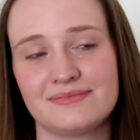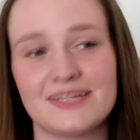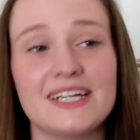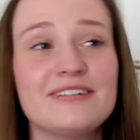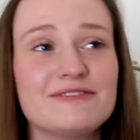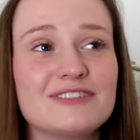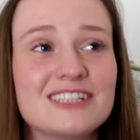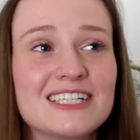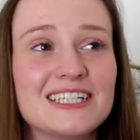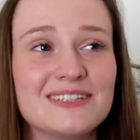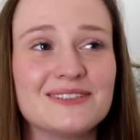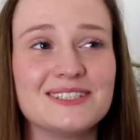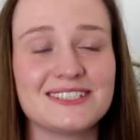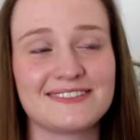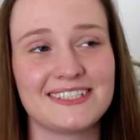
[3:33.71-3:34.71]
And it really
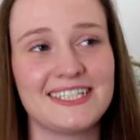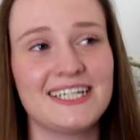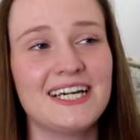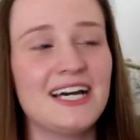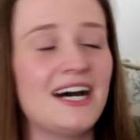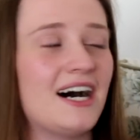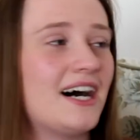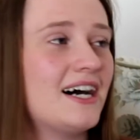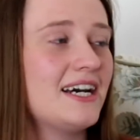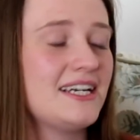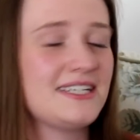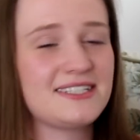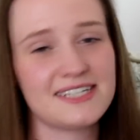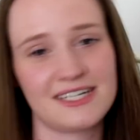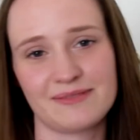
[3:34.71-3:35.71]
annoys me.
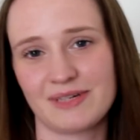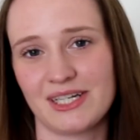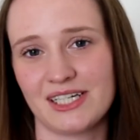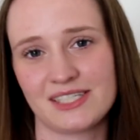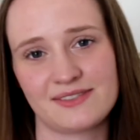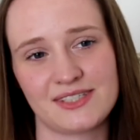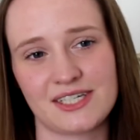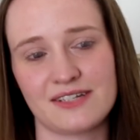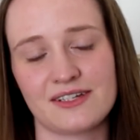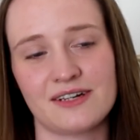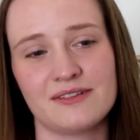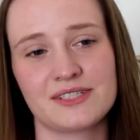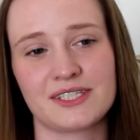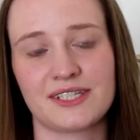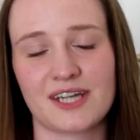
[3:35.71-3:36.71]
I said in my last video that
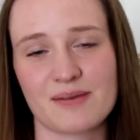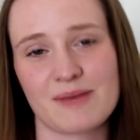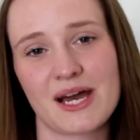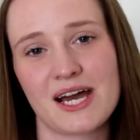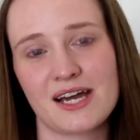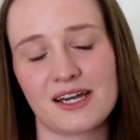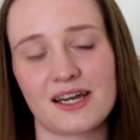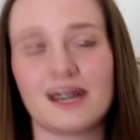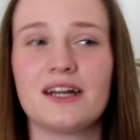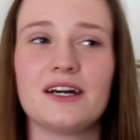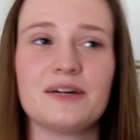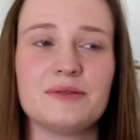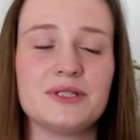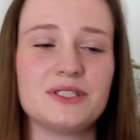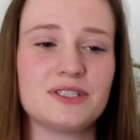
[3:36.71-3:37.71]
I was going to go back and
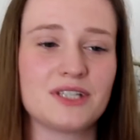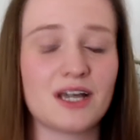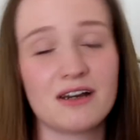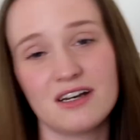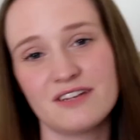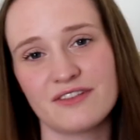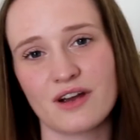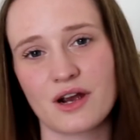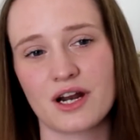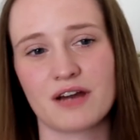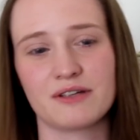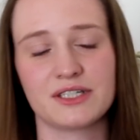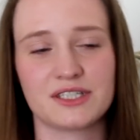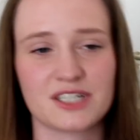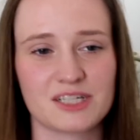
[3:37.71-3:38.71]
I would go over and
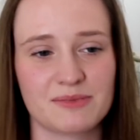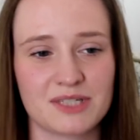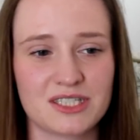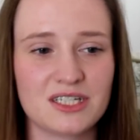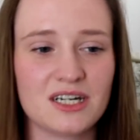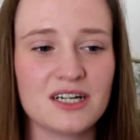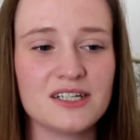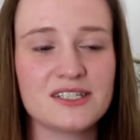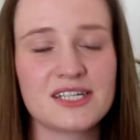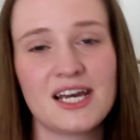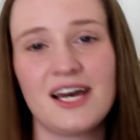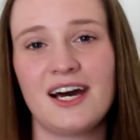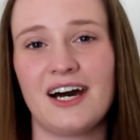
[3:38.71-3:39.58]
I would adjust my stars.